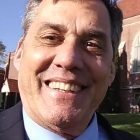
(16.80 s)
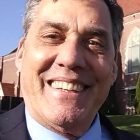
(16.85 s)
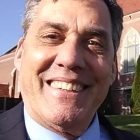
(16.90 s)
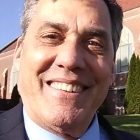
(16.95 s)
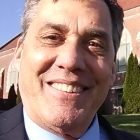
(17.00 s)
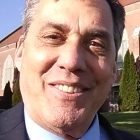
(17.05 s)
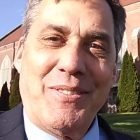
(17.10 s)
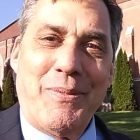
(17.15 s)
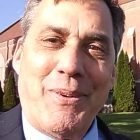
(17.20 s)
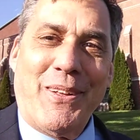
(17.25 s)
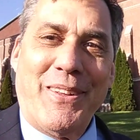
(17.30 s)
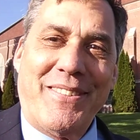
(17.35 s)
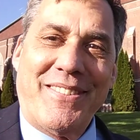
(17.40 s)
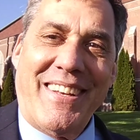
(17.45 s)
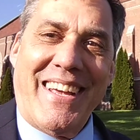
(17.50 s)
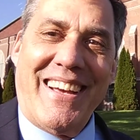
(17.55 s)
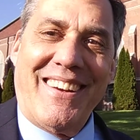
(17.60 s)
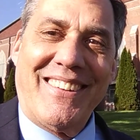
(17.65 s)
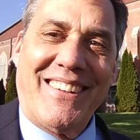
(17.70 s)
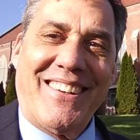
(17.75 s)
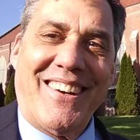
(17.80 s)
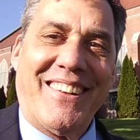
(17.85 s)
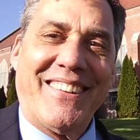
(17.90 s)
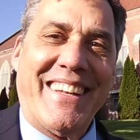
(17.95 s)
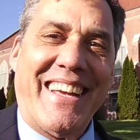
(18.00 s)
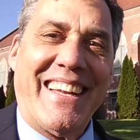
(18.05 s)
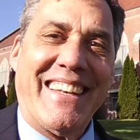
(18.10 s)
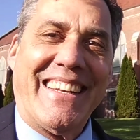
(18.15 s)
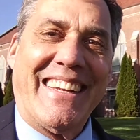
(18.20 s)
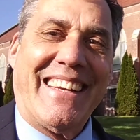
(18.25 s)
in a small town called
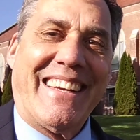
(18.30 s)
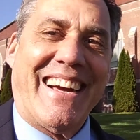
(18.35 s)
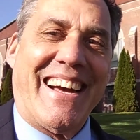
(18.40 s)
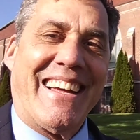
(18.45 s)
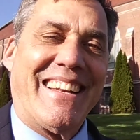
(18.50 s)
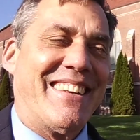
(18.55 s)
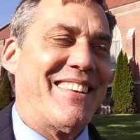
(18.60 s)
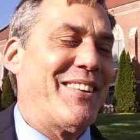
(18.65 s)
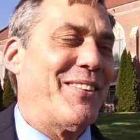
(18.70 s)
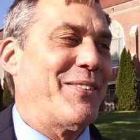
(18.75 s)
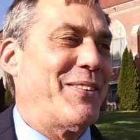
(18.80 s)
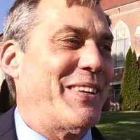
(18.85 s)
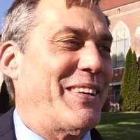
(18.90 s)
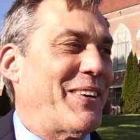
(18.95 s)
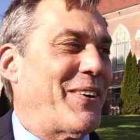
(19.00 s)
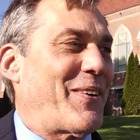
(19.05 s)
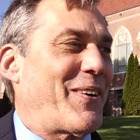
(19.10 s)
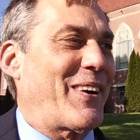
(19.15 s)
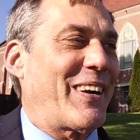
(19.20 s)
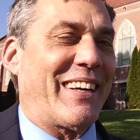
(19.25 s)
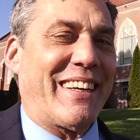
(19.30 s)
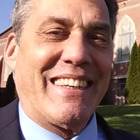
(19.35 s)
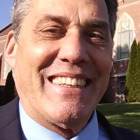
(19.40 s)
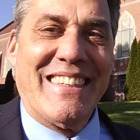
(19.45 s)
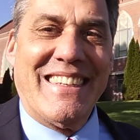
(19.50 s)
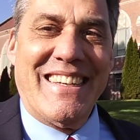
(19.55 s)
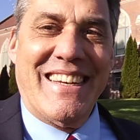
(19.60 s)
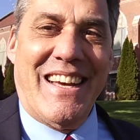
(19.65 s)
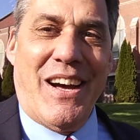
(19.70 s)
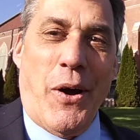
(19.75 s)
Endicott, New York,
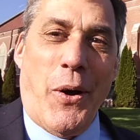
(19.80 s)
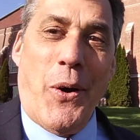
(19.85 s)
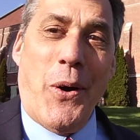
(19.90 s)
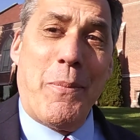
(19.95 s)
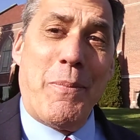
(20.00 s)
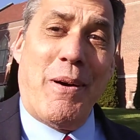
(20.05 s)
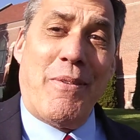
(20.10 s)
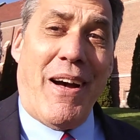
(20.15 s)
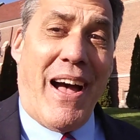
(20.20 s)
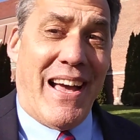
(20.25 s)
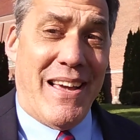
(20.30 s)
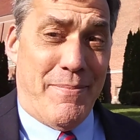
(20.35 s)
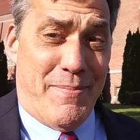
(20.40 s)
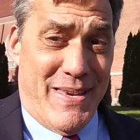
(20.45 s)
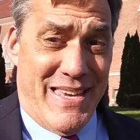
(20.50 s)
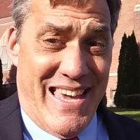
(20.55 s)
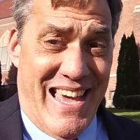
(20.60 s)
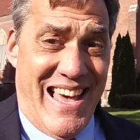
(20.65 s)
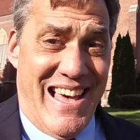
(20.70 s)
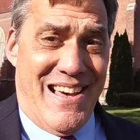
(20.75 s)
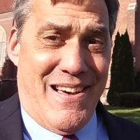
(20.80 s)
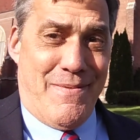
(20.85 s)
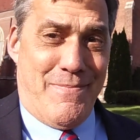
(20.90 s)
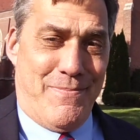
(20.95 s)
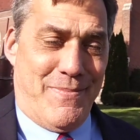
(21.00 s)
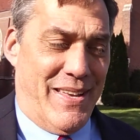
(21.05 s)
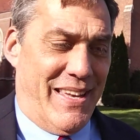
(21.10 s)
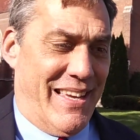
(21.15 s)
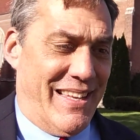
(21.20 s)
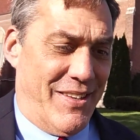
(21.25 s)
home of
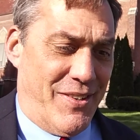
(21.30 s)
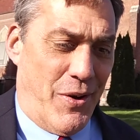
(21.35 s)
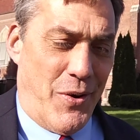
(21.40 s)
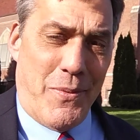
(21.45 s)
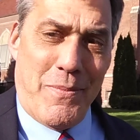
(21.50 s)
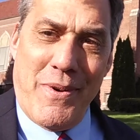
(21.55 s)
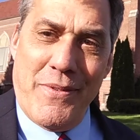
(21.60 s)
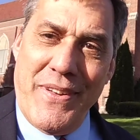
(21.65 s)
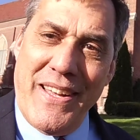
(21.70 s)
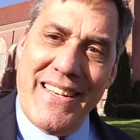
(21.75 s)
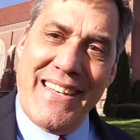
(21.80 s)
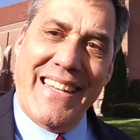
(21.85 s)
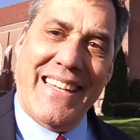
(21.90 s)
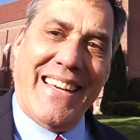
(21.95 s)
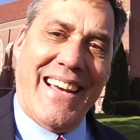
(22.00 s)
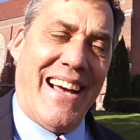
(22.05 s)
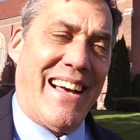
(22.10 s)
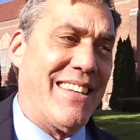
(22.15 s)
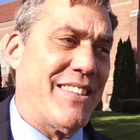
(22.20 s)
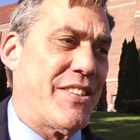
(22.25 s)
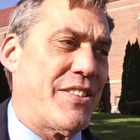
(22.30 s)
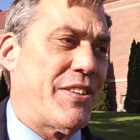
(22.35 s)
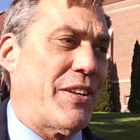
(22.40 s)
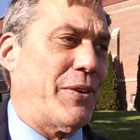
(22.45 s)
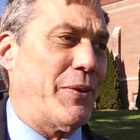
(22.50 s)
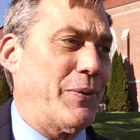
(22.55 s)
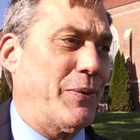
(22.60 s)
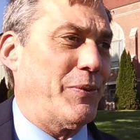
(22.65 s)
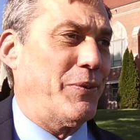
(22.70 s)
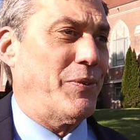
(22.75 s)
IBM and home of Endicott
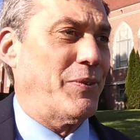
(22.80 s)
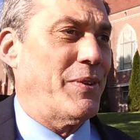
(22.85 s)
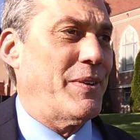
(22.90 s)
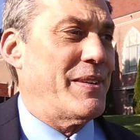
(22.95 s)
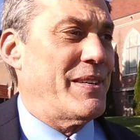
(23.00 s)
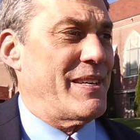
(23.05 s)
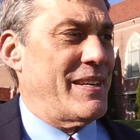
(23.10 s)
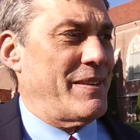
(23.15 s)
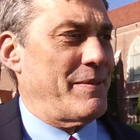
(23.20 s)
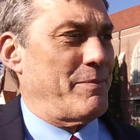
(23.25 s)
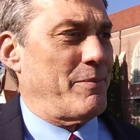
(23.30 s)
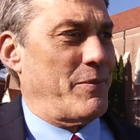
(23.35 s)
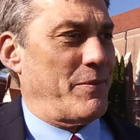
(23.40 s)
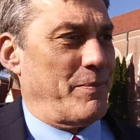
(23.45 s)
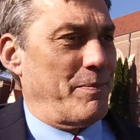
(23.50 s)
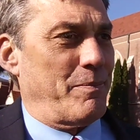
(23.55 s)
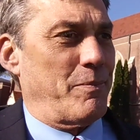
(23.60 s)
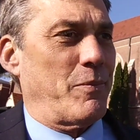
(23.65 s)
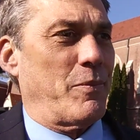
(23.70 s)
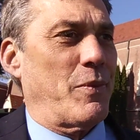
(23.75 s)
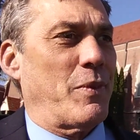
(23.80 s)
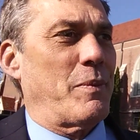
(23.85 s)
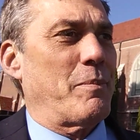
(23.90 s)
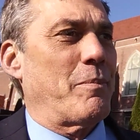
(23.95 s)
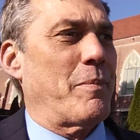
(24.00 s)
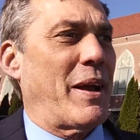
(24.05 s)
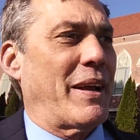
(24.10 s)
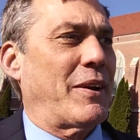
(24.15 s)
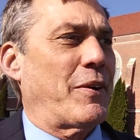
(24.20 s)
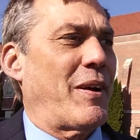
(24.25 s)
shoes.
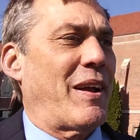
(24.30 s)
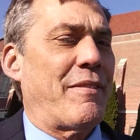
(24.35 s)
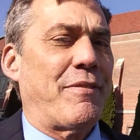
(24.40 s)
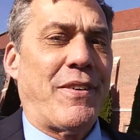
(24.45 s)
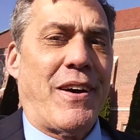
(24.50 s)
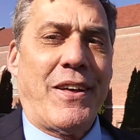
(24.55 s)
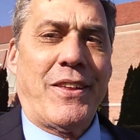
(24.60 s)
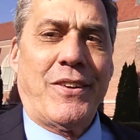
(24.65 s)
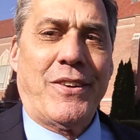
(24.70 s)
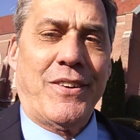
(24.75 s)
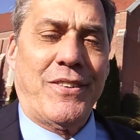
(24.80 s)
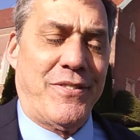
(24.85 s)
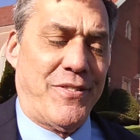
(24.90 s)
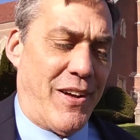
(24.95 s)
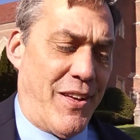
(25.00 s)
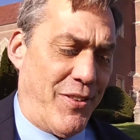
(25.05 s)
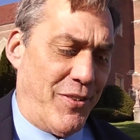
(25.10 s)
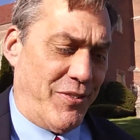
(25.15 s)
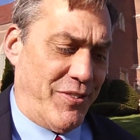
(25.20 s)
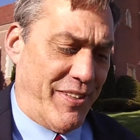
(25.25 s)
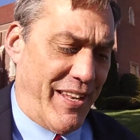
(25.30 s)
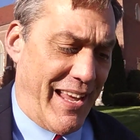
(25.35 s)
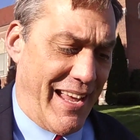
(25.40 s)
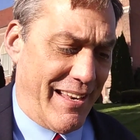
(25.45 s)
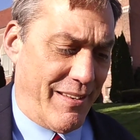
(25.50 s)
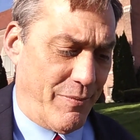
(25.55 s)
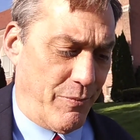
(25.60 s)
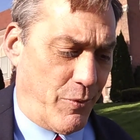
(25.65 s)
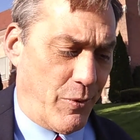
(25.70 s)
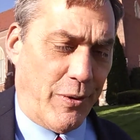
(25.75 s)
My grandfather, father's
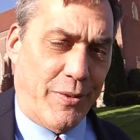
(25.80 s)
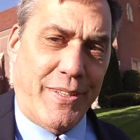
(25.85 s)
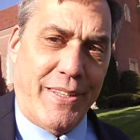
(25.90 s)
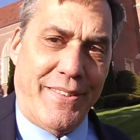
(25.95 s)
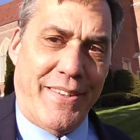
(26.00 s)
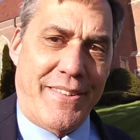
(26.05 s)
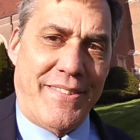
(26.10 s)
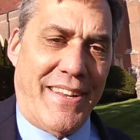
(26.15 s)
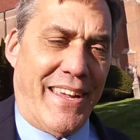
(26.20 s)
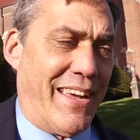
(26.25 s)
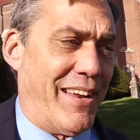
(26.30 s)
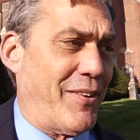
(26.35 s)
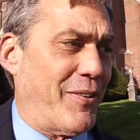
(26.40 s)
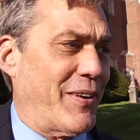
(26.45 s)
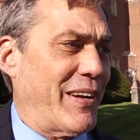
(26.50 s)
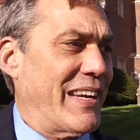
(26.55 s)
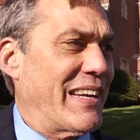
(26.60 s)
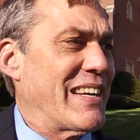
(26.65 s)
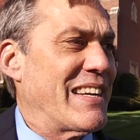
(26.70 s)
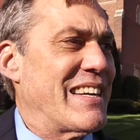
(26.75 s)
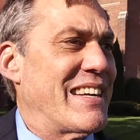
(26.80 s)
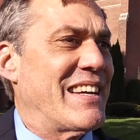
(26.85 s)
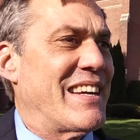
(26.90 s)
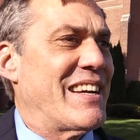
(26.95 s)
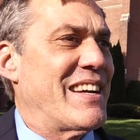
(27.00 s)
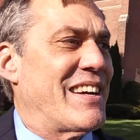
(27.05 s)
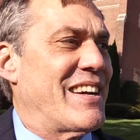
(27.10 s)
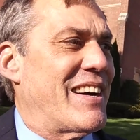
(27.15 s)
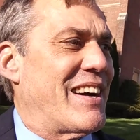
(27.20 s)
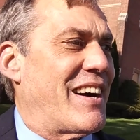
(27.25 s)
dad, worked at the tannery
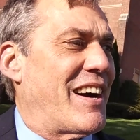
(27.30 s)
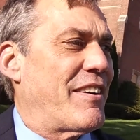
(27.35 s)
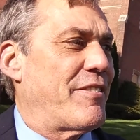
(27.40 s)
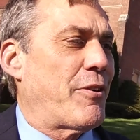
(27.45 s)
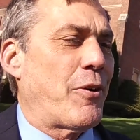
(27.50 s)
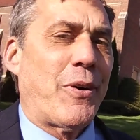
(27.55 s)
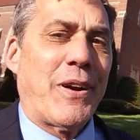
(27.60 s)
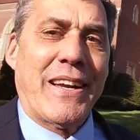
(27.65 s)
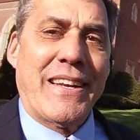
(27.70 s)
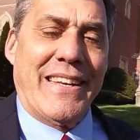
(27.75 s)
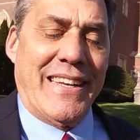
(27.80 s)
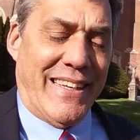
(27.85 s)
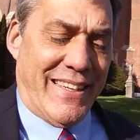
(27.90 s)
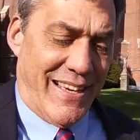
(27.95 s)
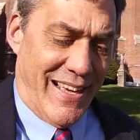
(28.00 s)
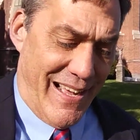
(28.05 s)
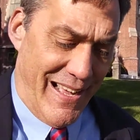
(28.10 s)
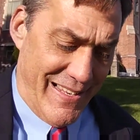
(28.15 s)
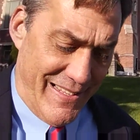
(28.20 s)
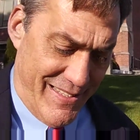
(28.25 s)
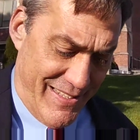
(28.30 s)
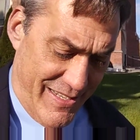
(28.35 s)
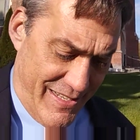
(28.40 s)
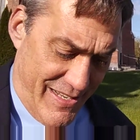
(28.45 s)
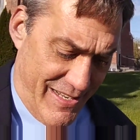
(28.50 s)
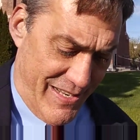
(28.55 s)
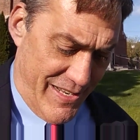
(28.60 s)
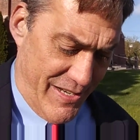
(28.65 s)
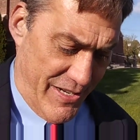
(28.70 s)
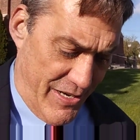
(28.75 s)
for Endicott
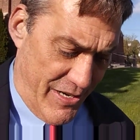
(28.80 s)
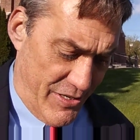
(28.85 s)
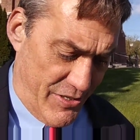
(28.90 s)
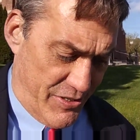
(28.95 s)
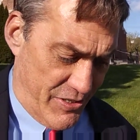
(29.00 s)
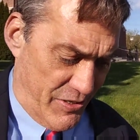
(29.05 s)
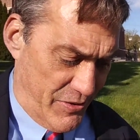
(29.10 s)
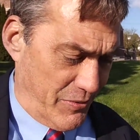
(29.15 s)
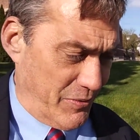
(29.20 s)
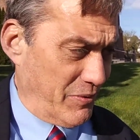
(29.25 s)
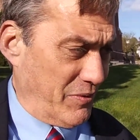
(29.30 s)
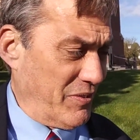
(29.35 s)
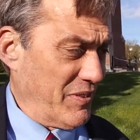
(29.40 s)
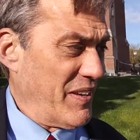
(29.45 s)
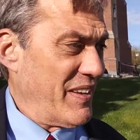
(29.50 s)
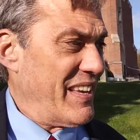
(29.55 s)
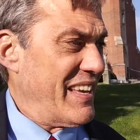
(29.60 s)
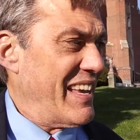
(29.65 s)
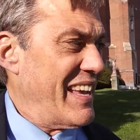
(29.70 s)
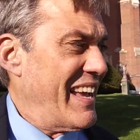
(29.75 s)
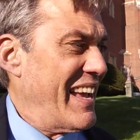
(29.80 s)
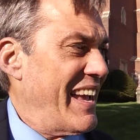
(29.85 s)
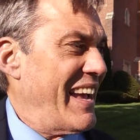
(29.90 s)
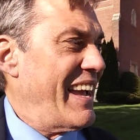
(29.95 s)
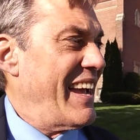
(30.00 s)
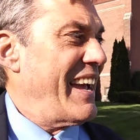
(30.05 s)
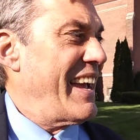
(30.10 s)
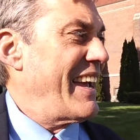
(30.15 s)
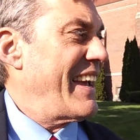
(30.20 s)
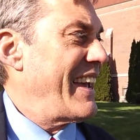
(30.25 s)
shoes,
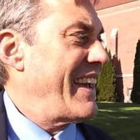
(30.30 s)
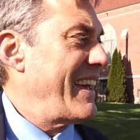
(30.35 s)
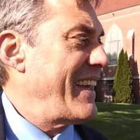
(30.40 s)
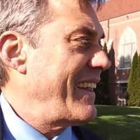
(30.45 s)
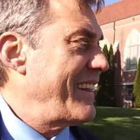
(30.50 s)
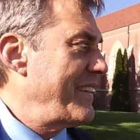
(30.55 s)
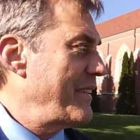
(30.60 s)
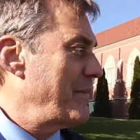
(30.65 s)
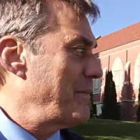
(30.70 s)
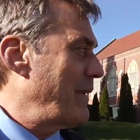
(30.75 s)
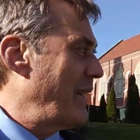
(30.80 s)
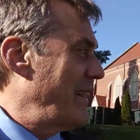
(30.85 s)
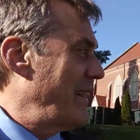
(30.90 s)
and